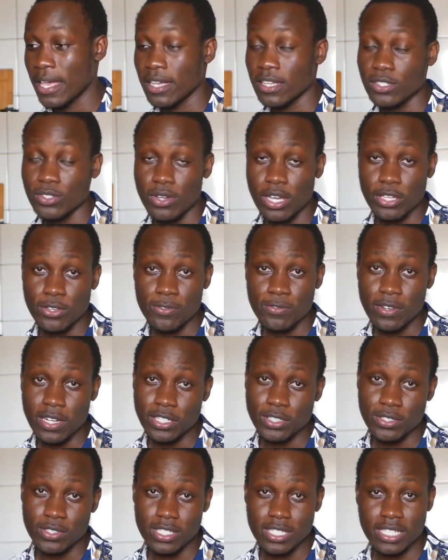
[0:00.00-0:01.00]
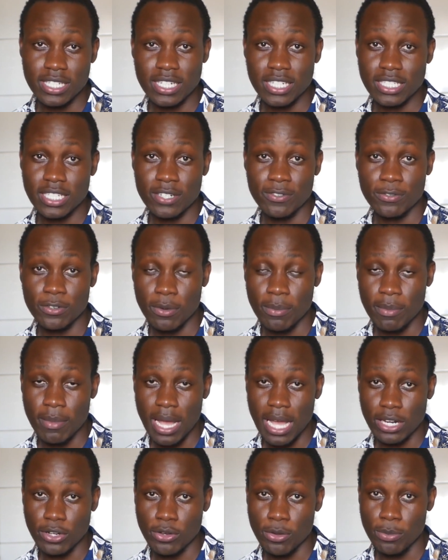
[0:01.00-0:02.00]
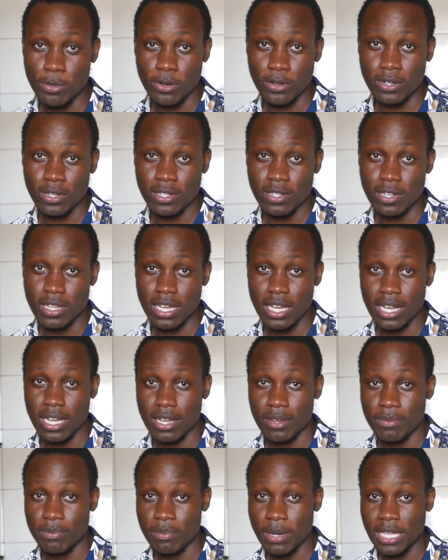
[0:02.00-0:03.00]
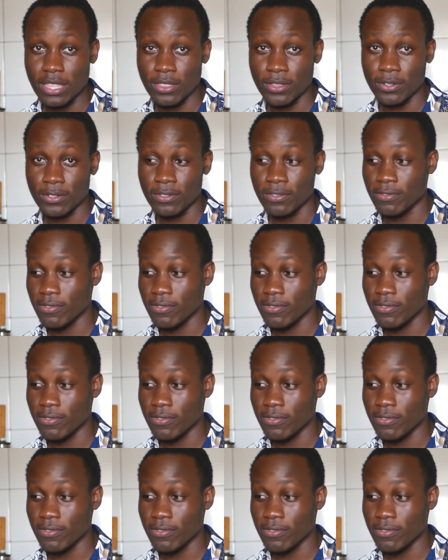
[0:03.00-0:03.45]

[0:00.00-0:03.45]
So a U function is created from a normal Python